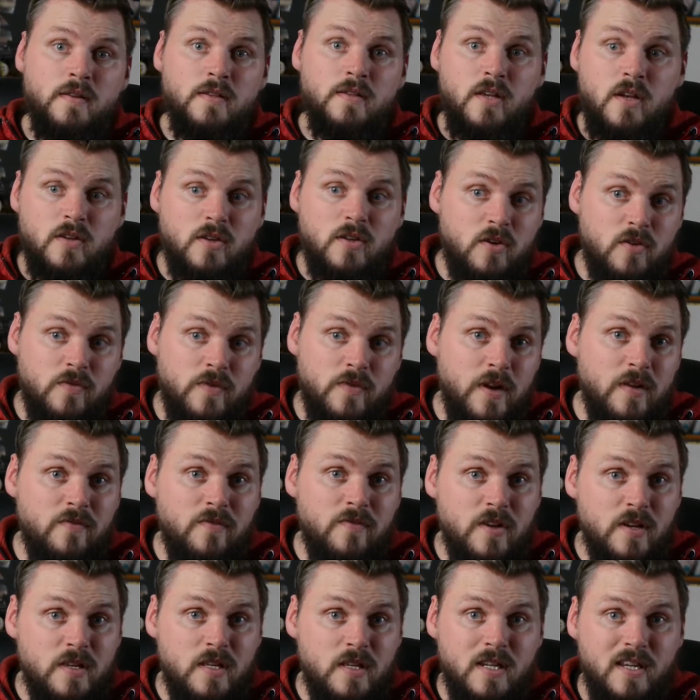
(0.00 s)
So it's got great
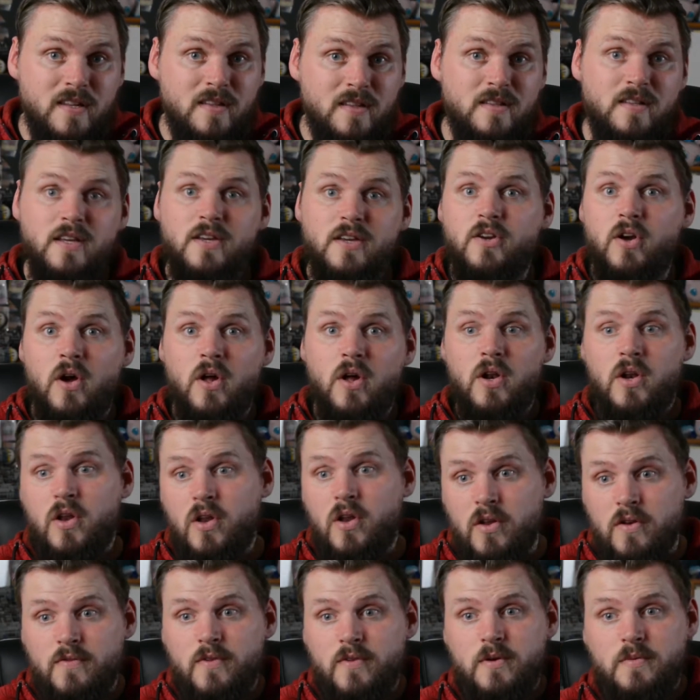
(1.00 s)
versatility, you've got a
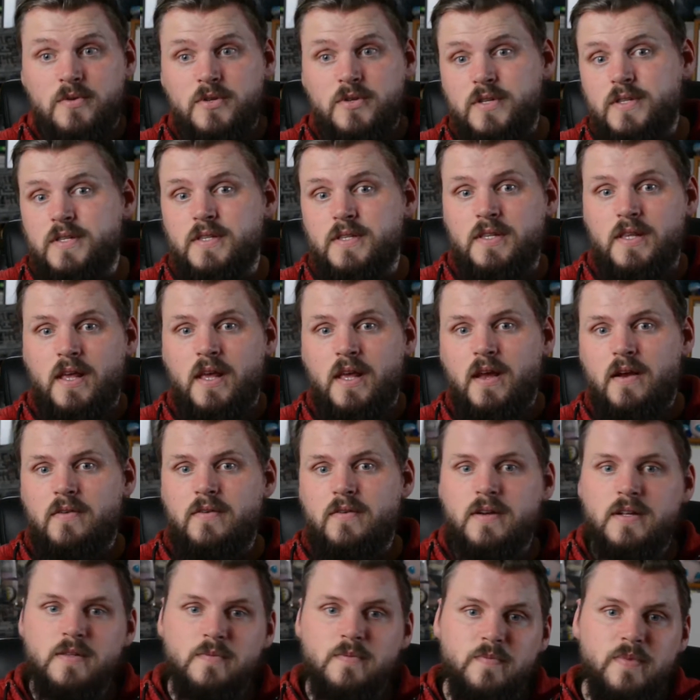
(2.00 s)
lot of options there,
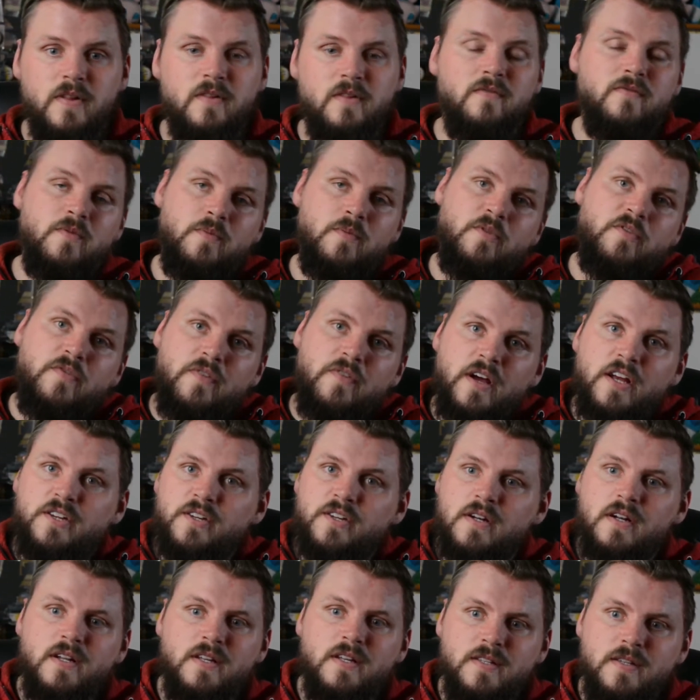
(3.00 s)
and it's built for
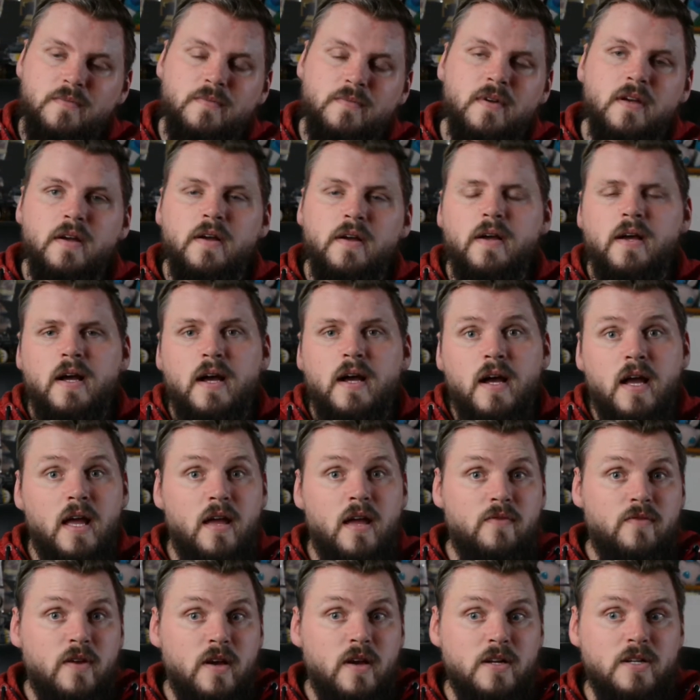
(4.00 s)
professionalism.
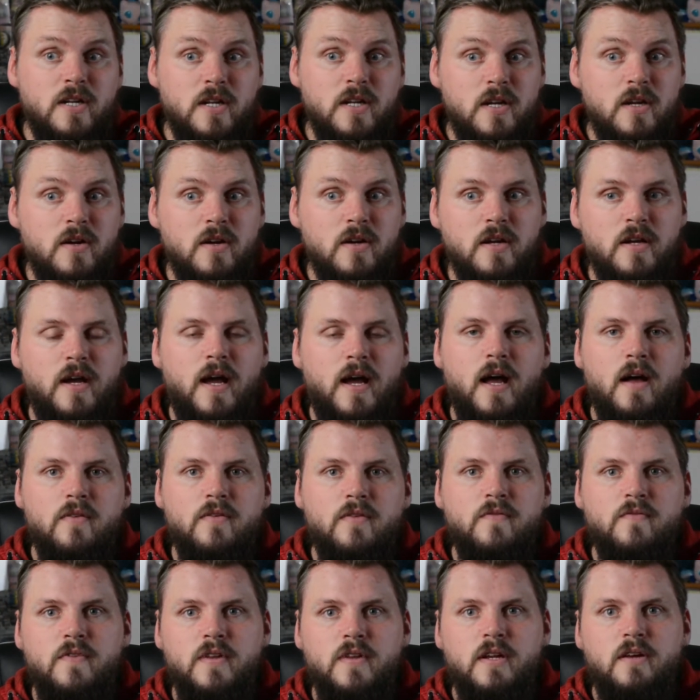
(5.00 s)
If you actually look at how
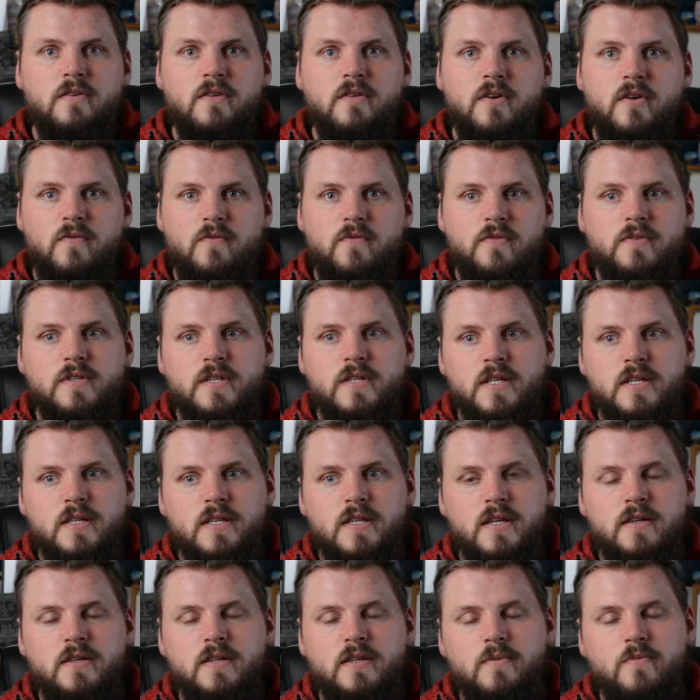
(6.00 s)
the video conferencing
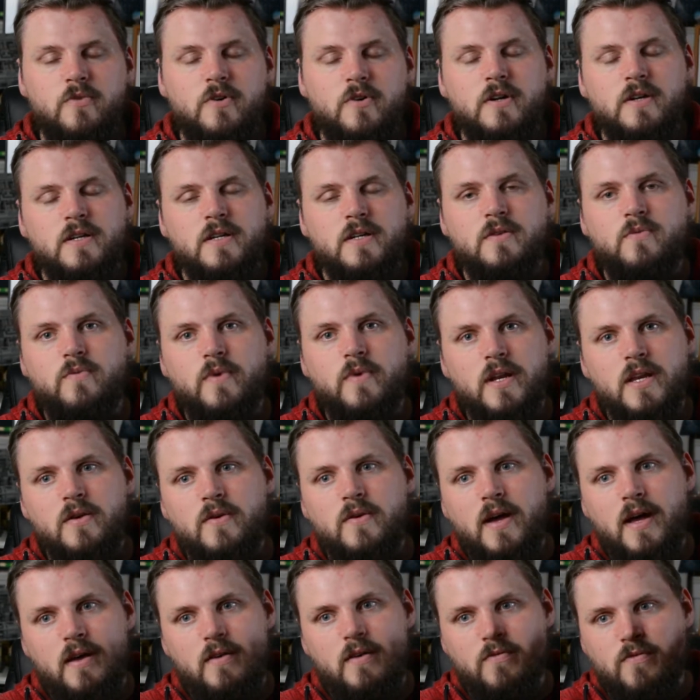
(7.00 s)
system works, when you
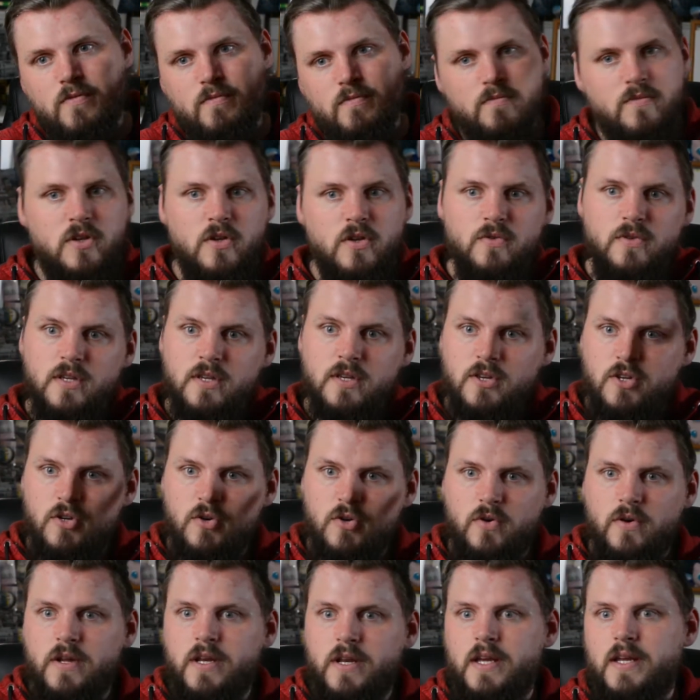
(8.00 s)
have users
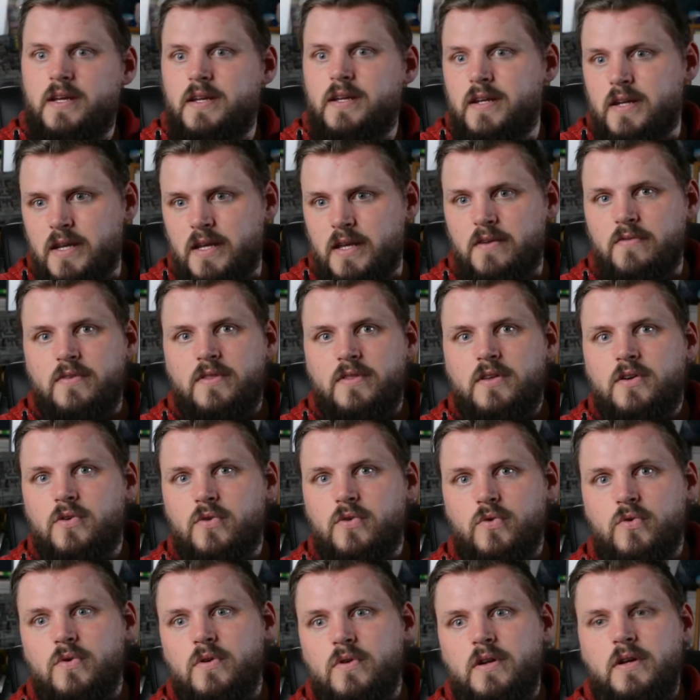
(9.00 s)
joining and leaving the
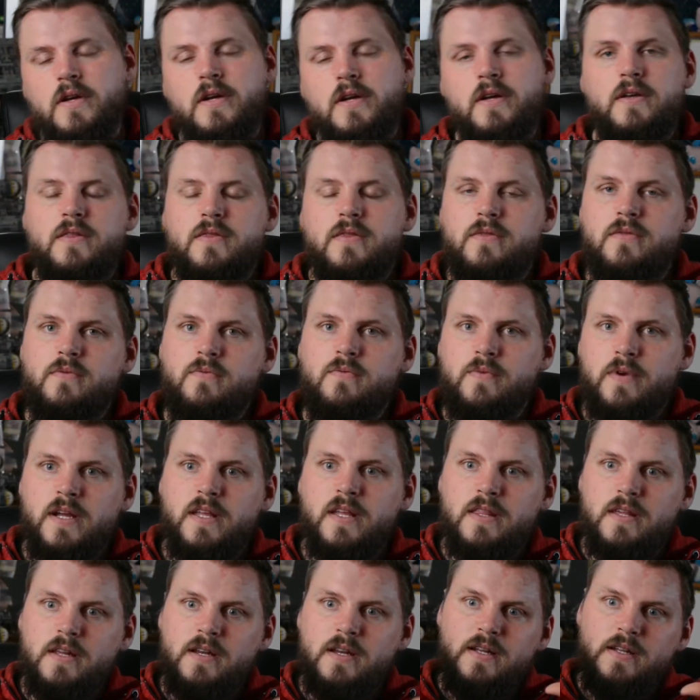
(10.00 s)
call, the
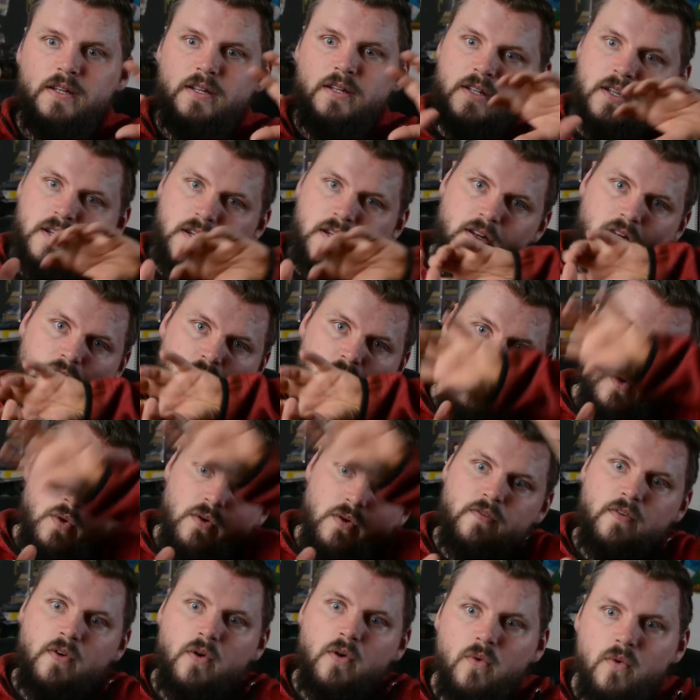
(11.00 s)
way that it sort
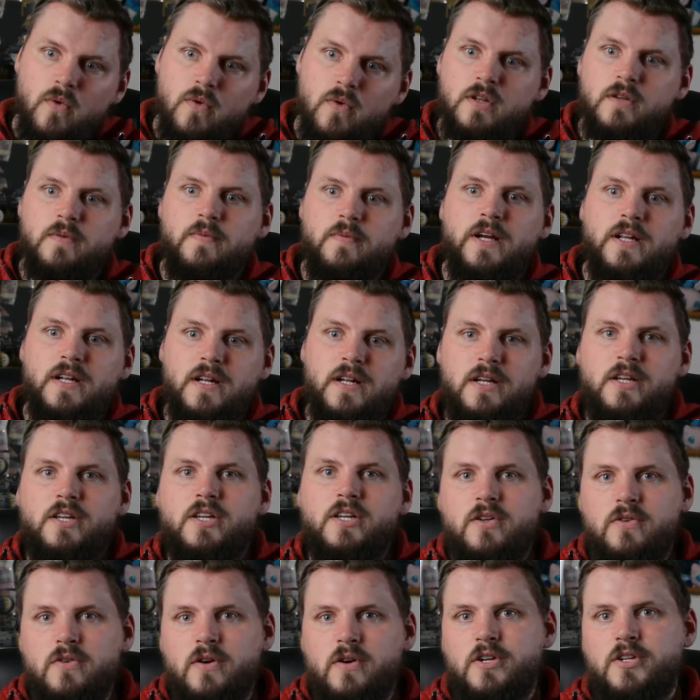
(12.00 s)
of automatically
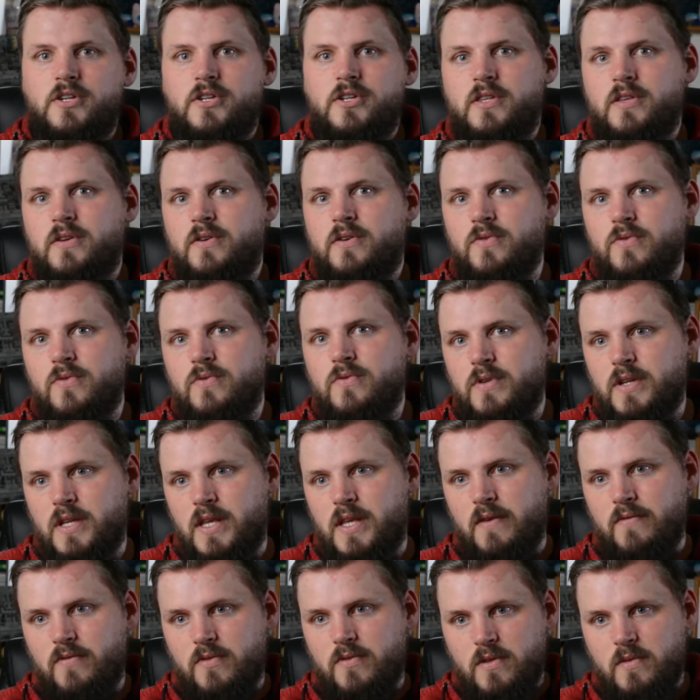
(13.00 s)
structures the call to
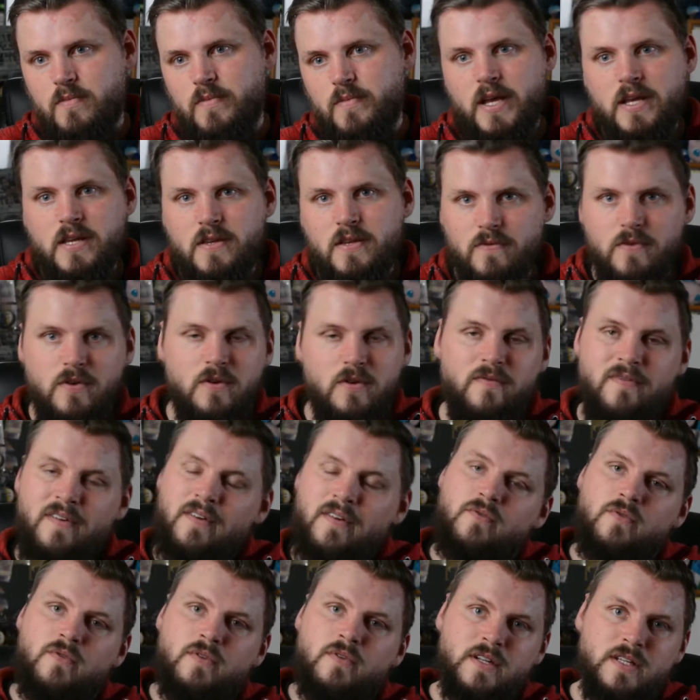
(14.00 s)
give you the best view of
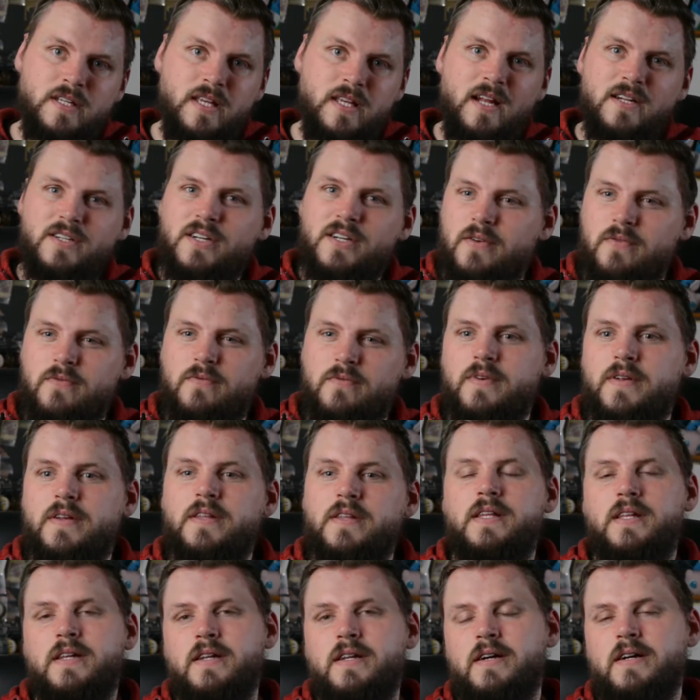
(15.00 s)
everyone is actually
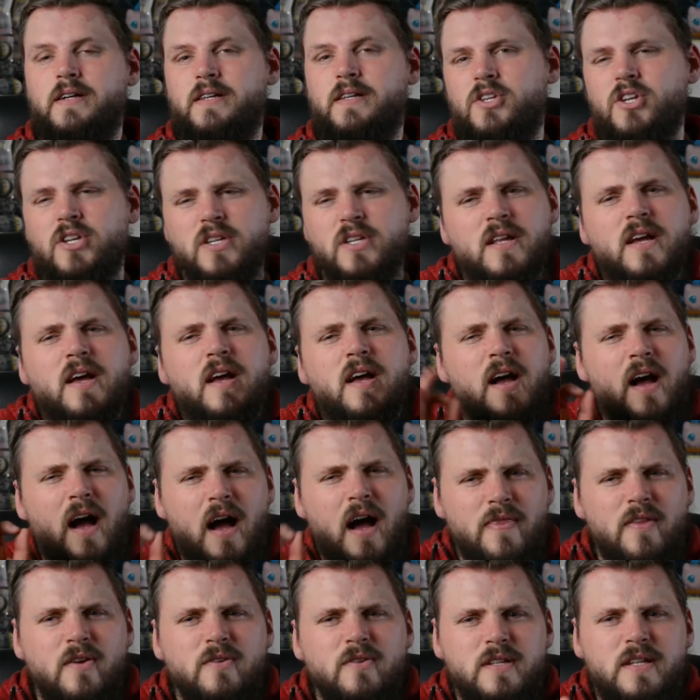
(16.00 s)
really nice. Just
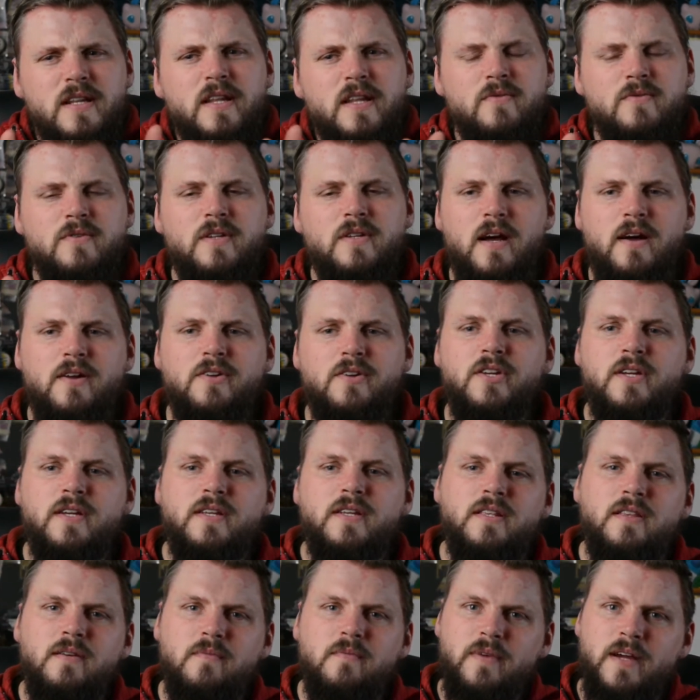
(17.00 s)
those little
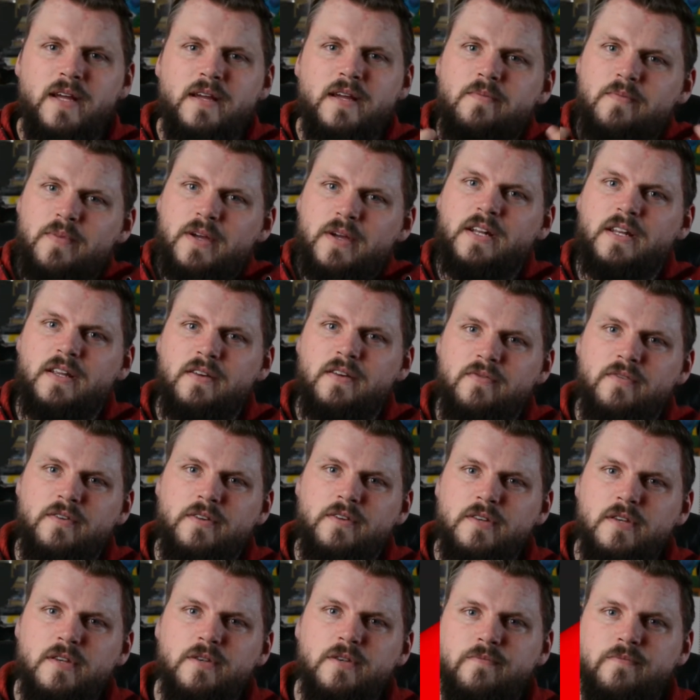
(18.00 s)
touches that make a big difference.